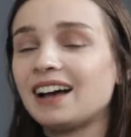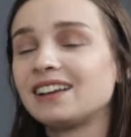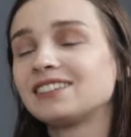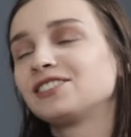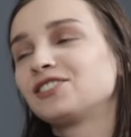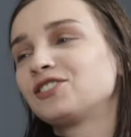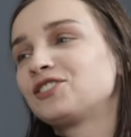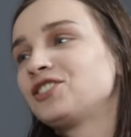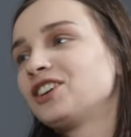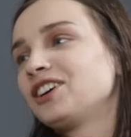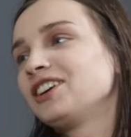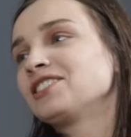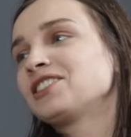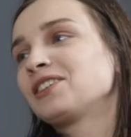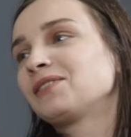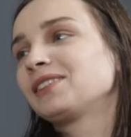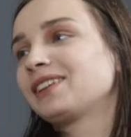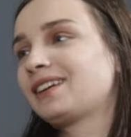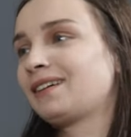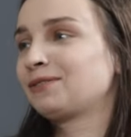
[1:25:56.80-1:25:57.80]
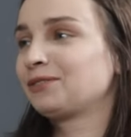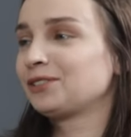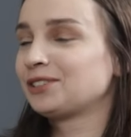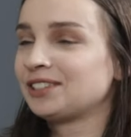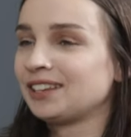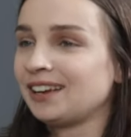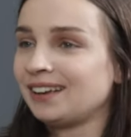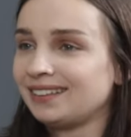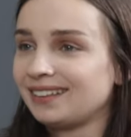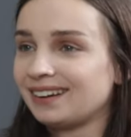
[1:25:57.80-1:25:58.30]
As a judge, I will have to
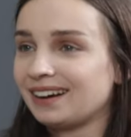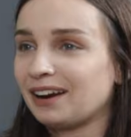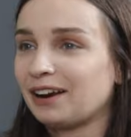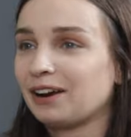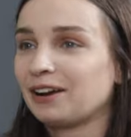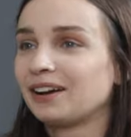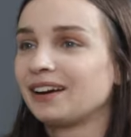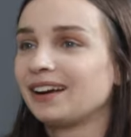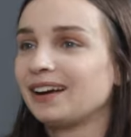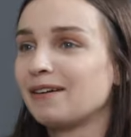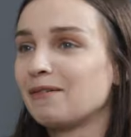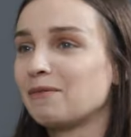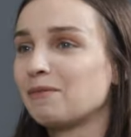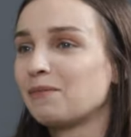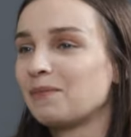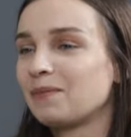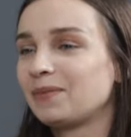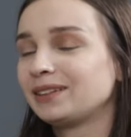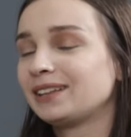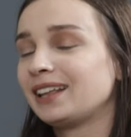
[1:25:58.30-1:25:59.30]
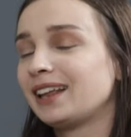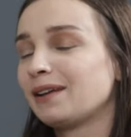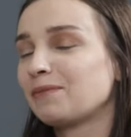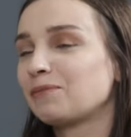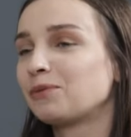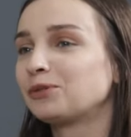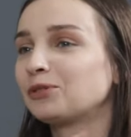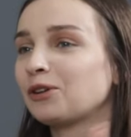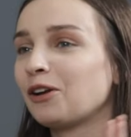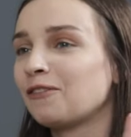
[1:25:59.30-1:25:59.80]
say that I am, that I
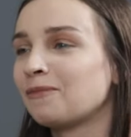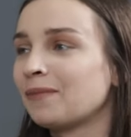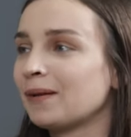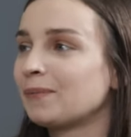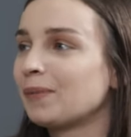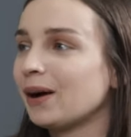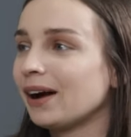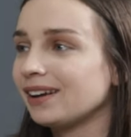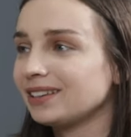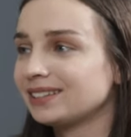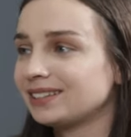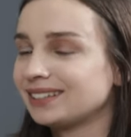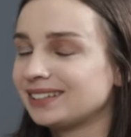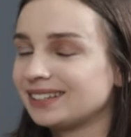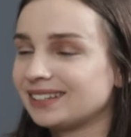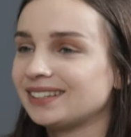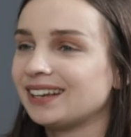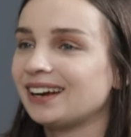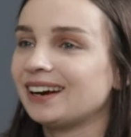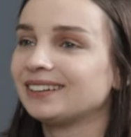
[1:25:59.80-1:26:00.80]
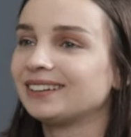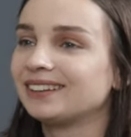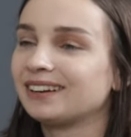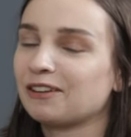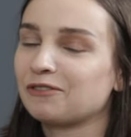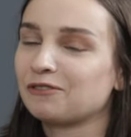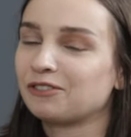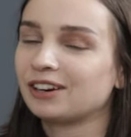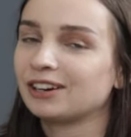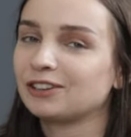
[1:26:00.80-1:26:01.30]
put all my biases aside and
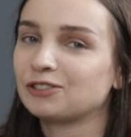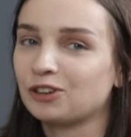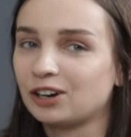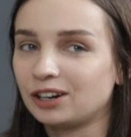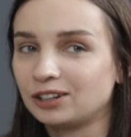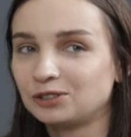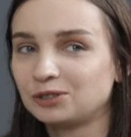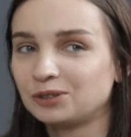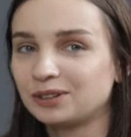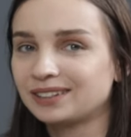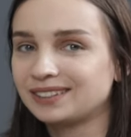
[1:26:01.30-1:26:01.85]
I really try to